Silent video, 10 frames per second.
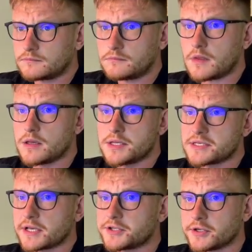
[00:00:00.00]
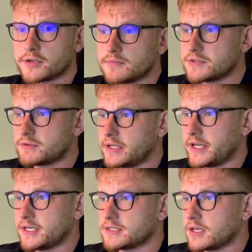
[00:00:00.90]
this section is really
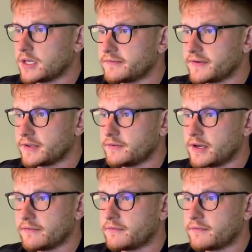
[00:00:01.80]
nice. I like the fact you have